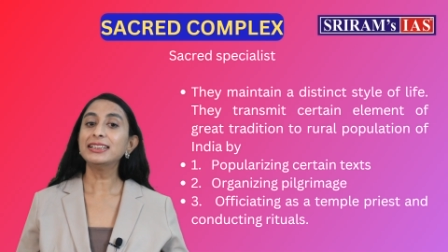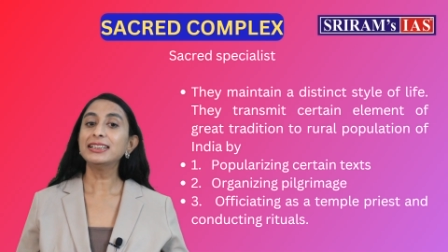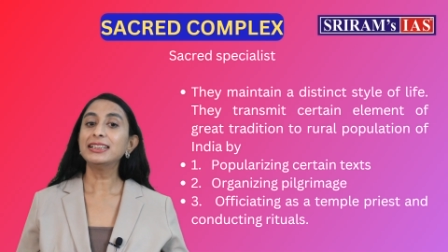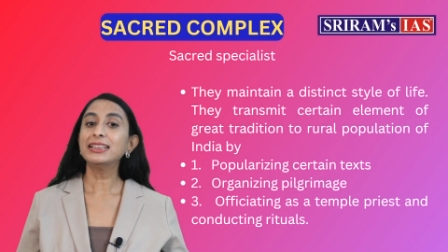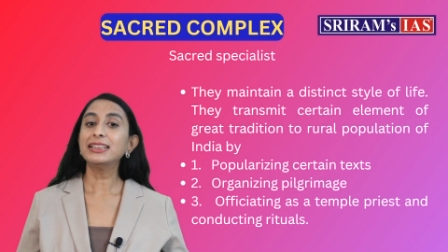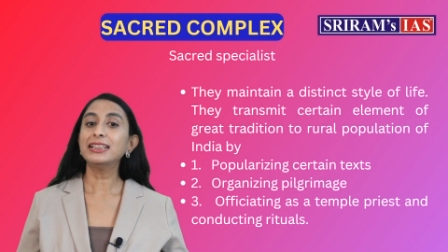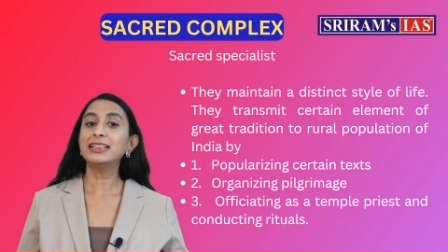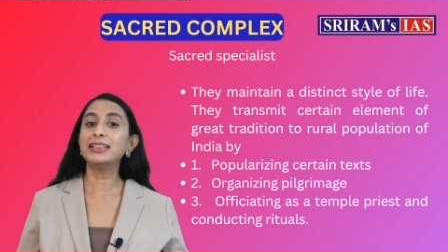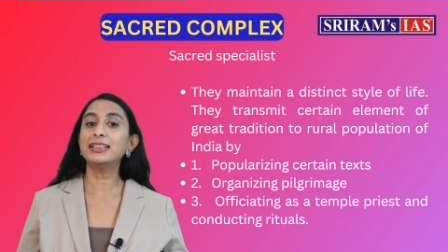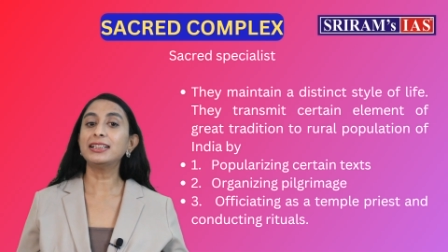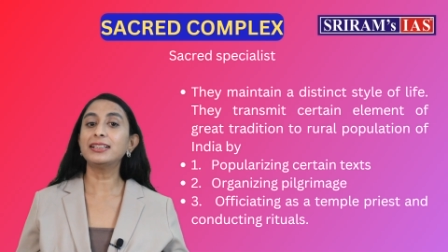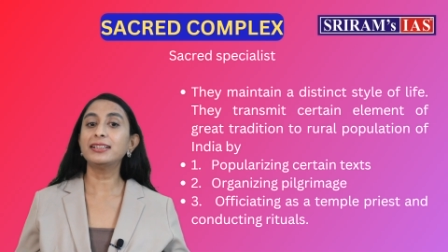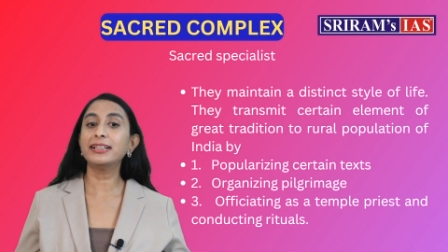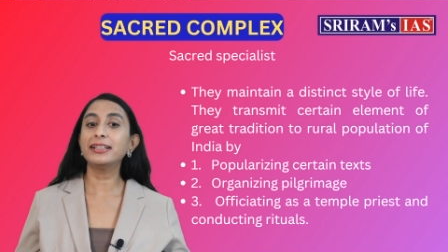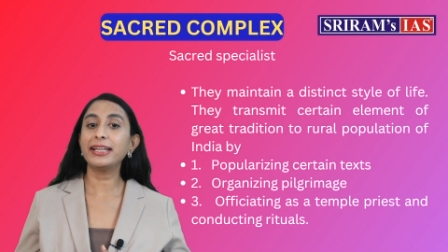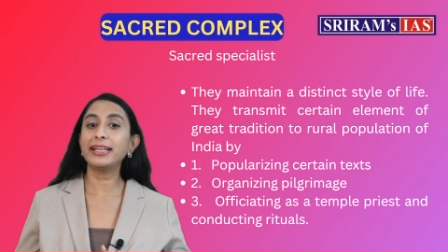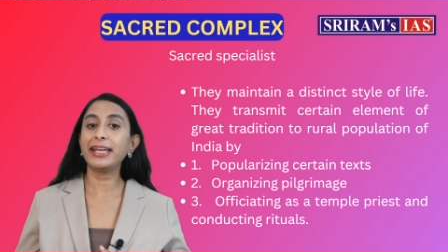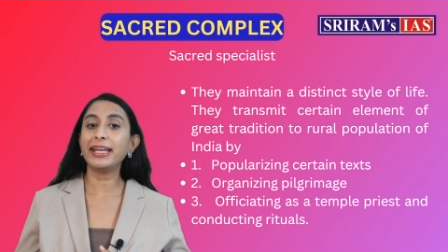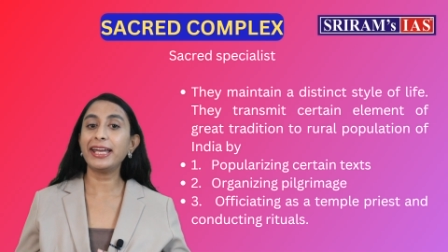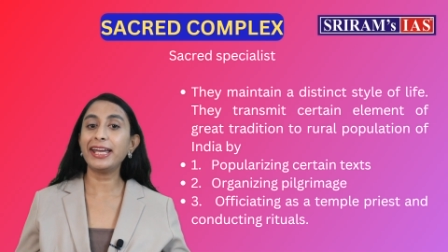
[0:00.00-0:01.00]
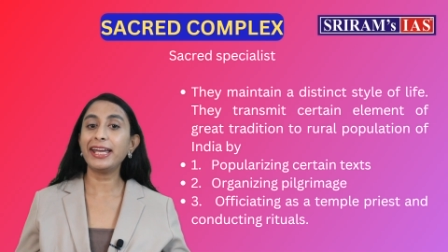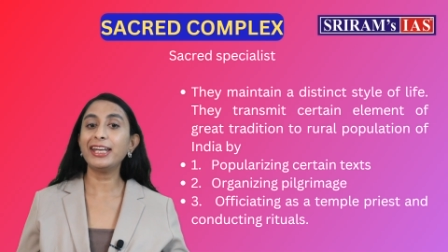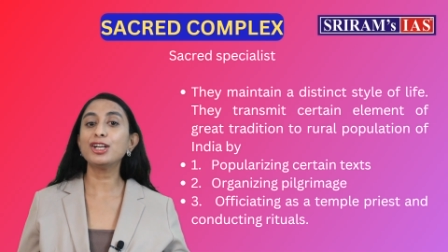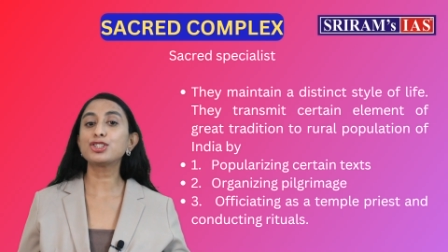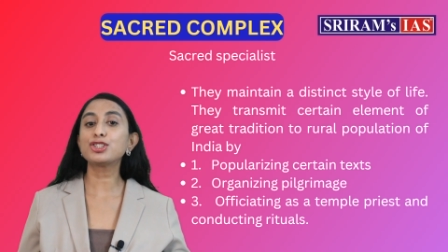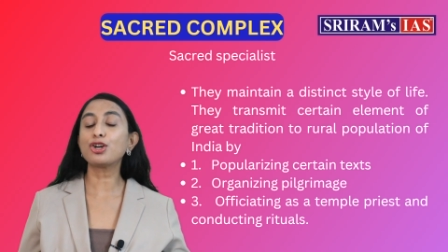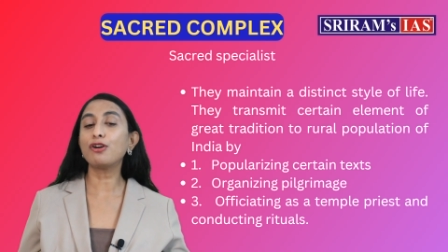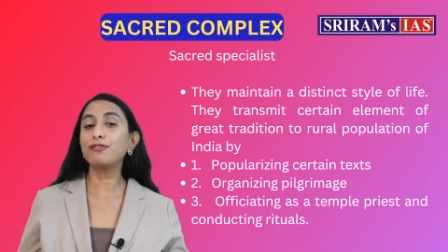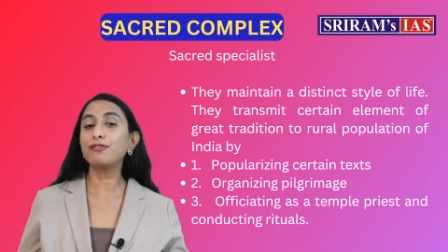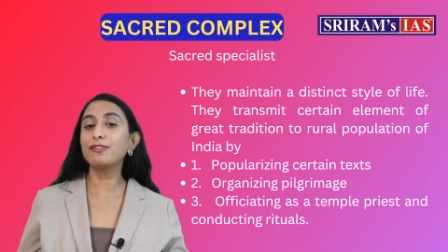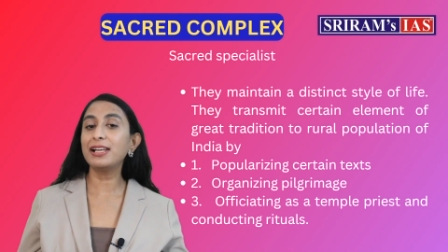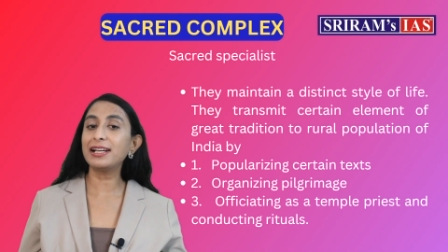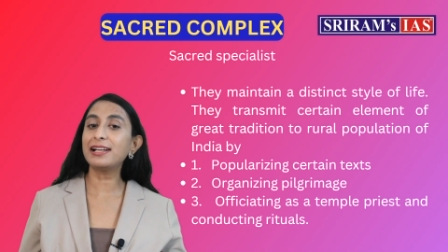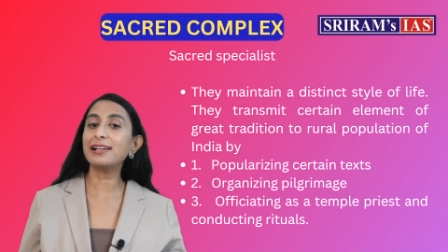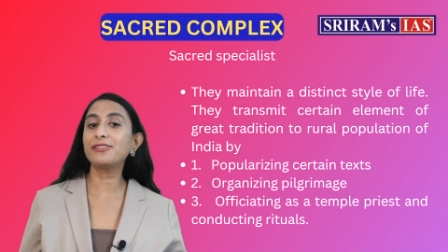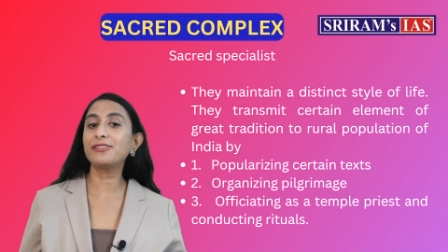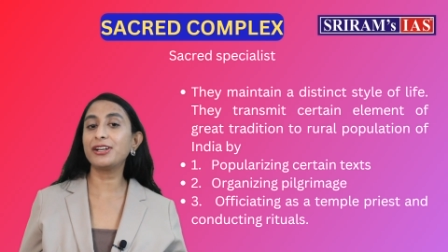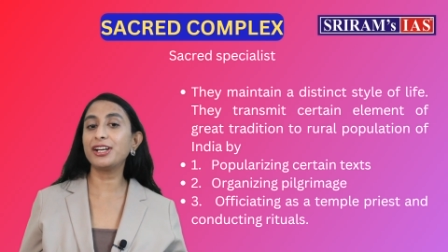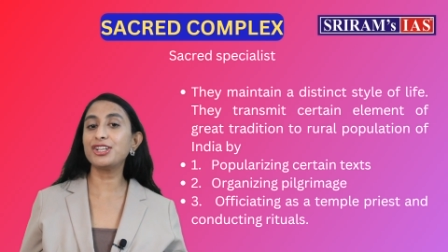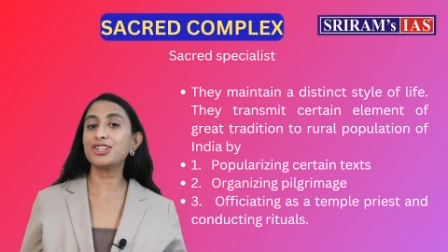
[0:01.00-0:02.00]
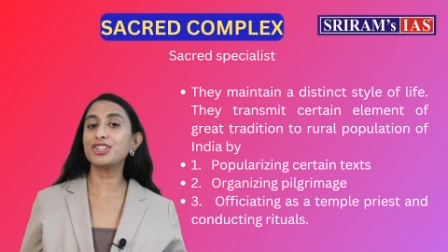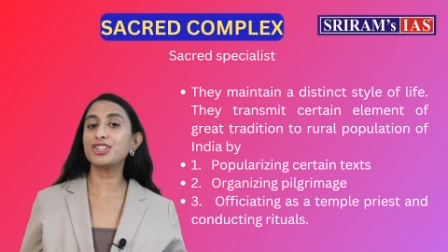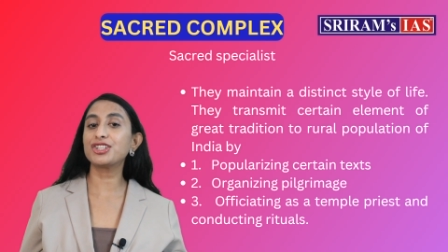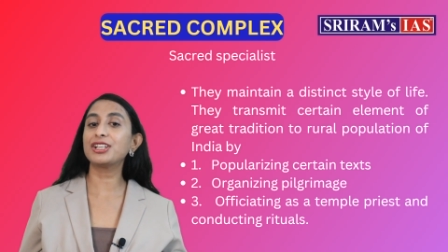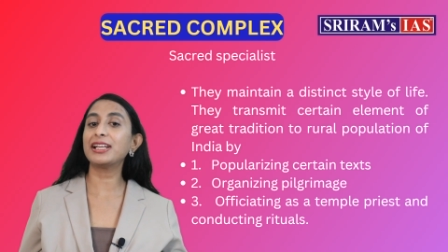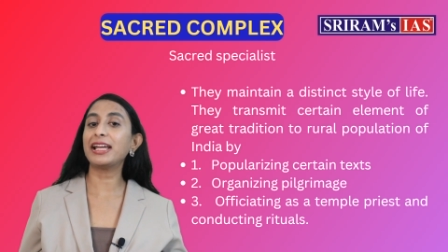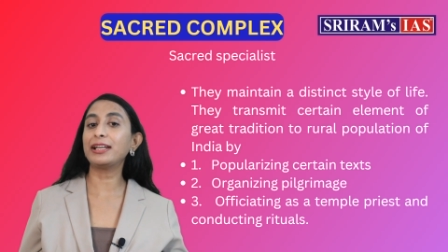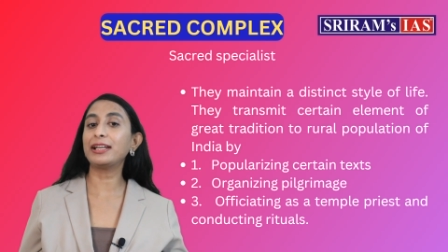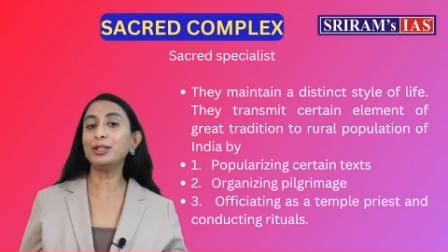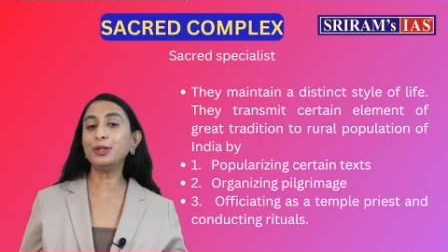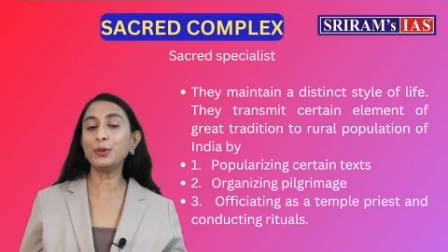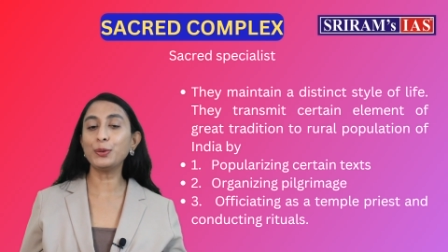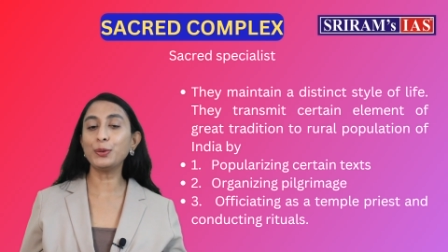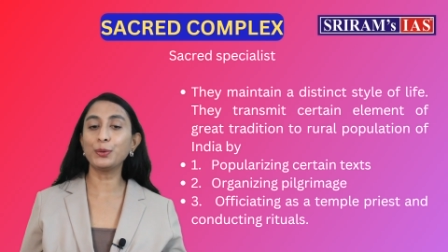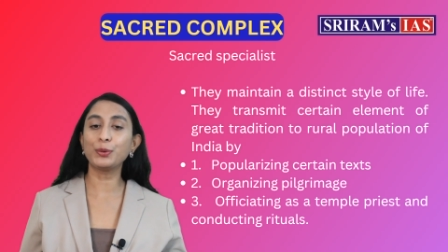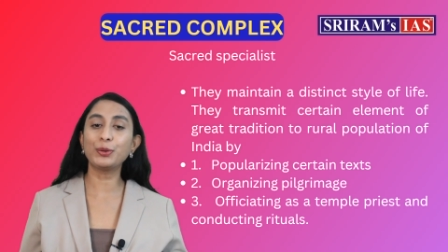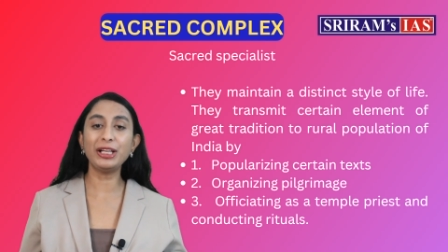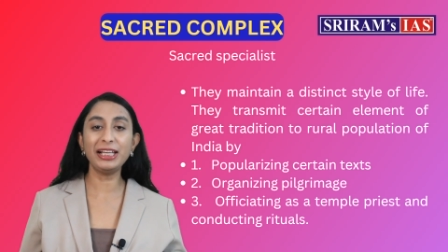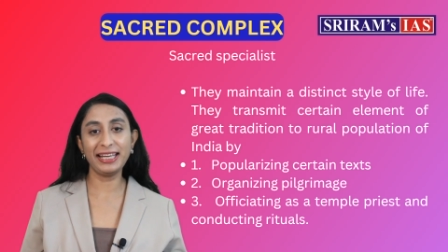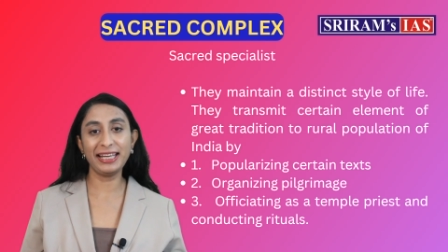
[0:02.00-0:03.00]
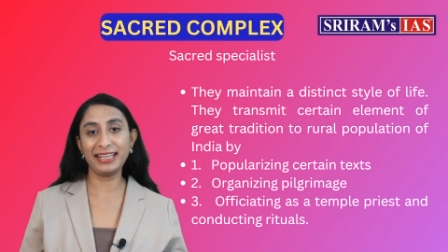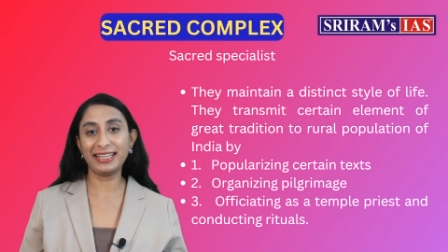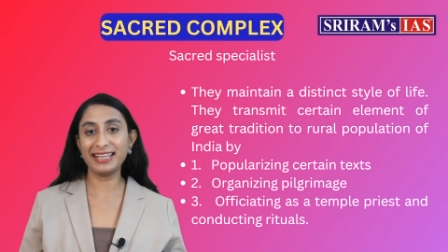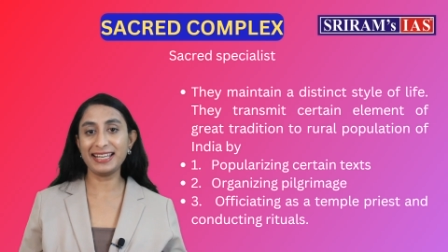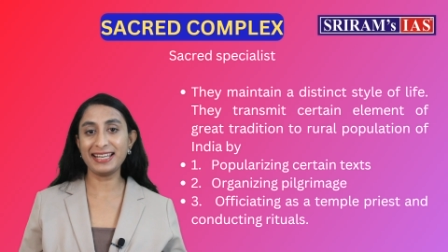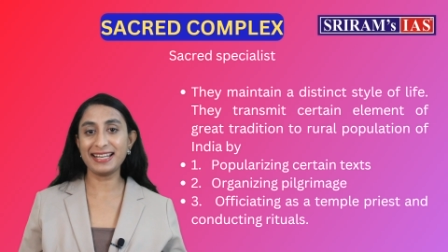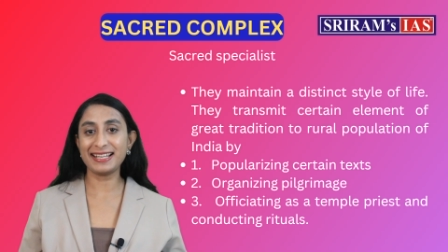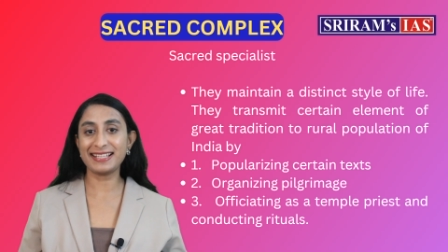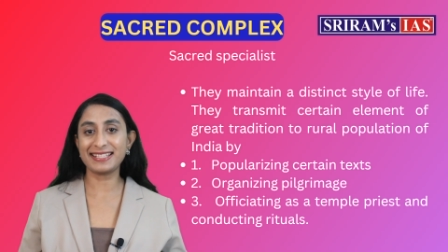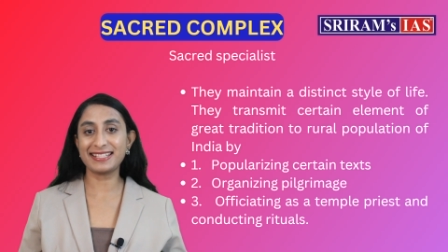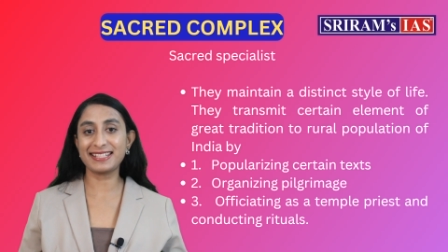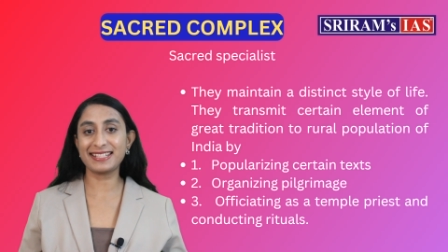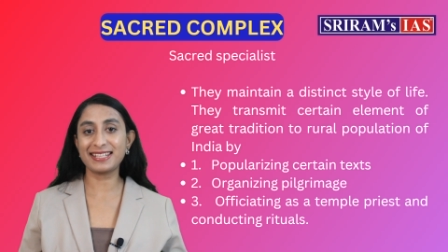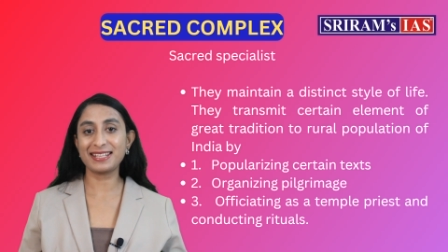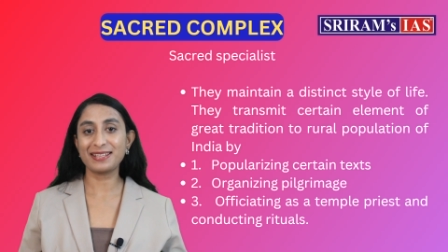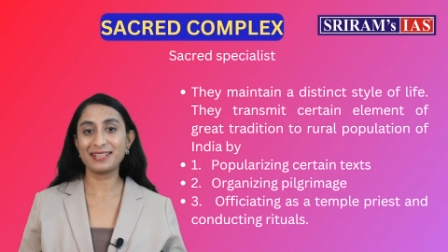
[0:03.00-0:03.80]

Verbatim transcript: areas of little tradition like the rural areas.